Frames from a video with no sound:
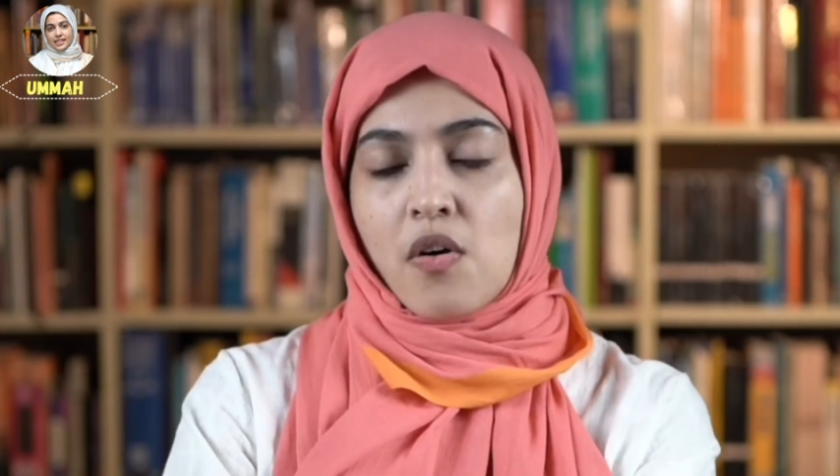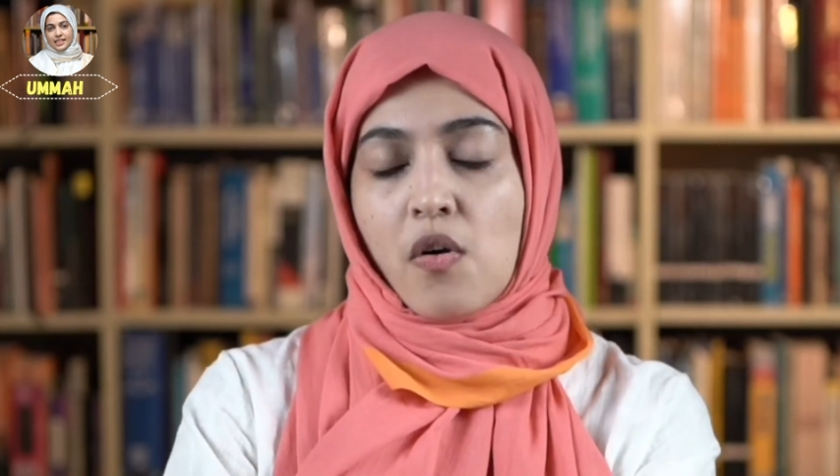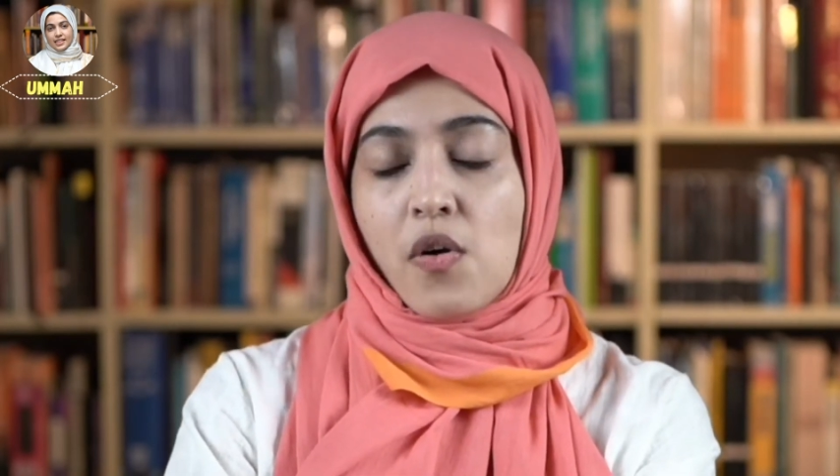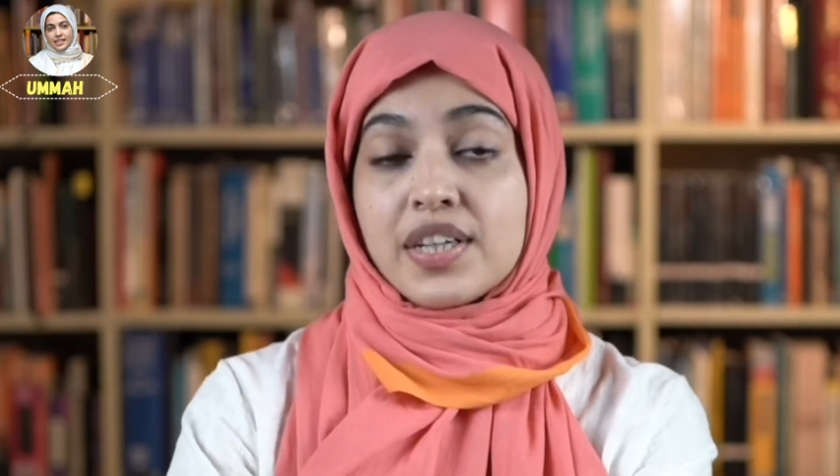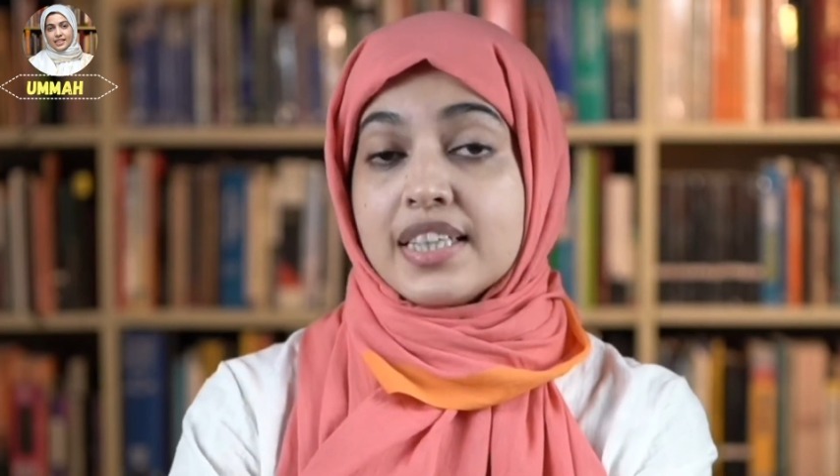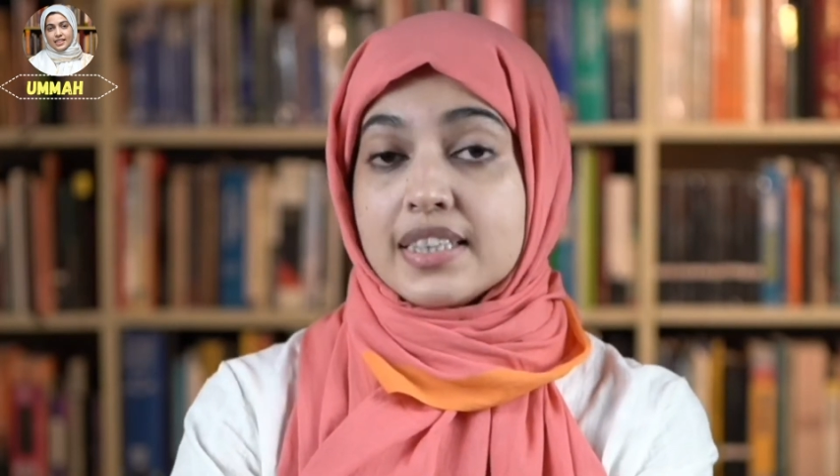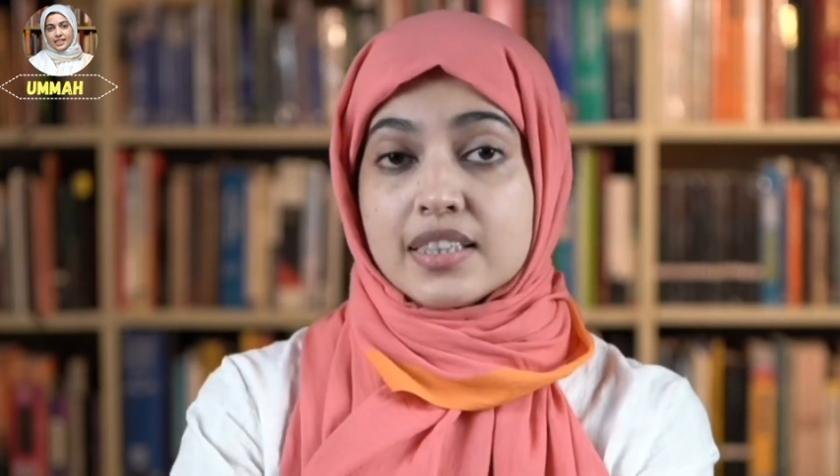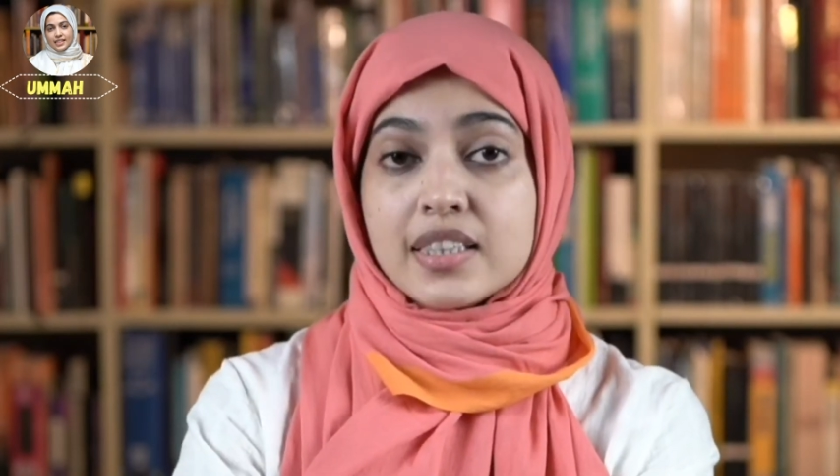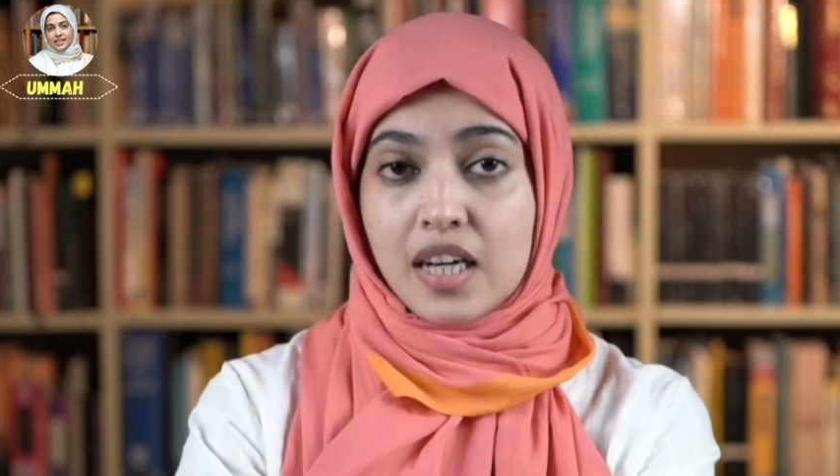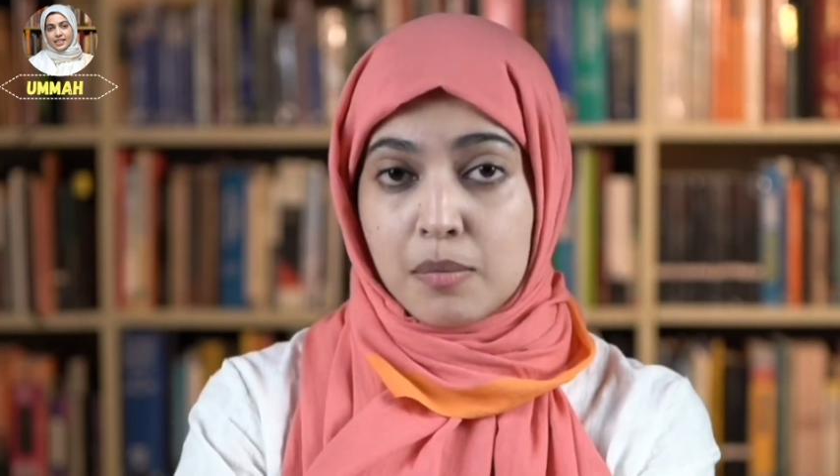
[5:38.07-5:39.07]
or near
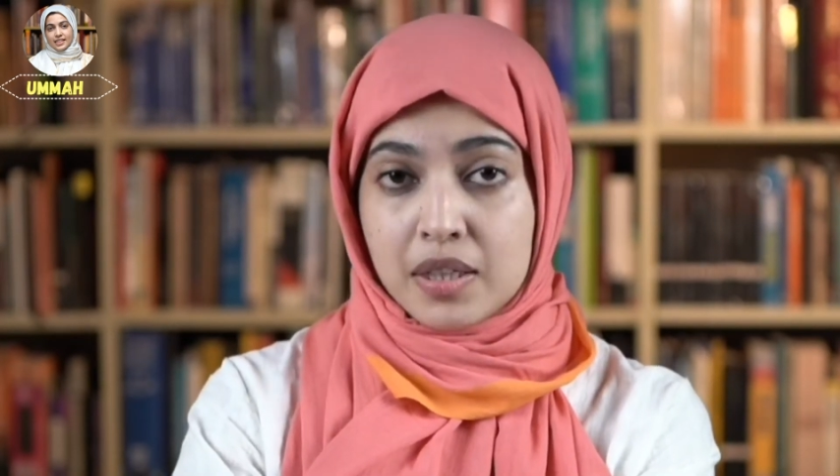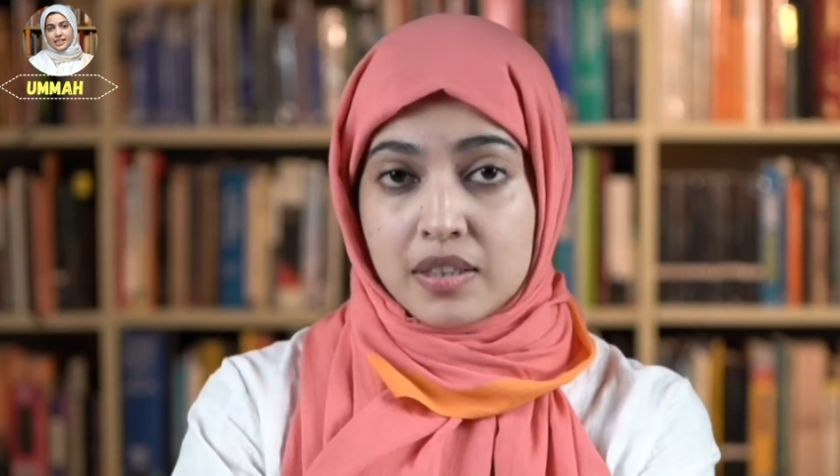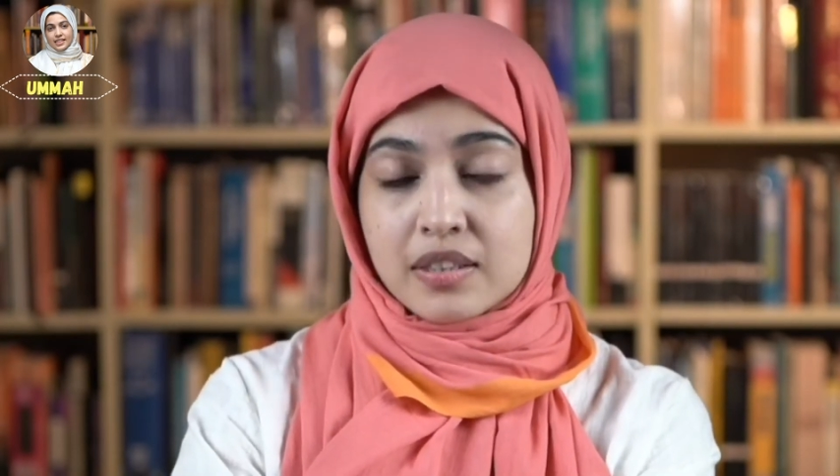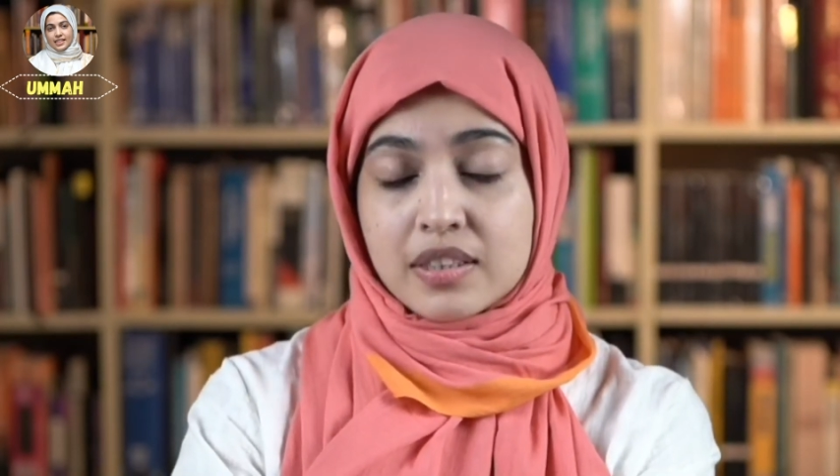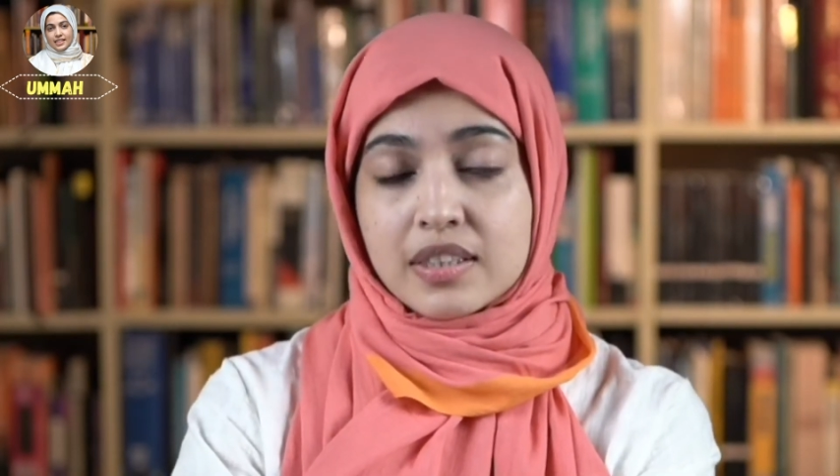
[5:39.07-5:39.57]
the Kaaba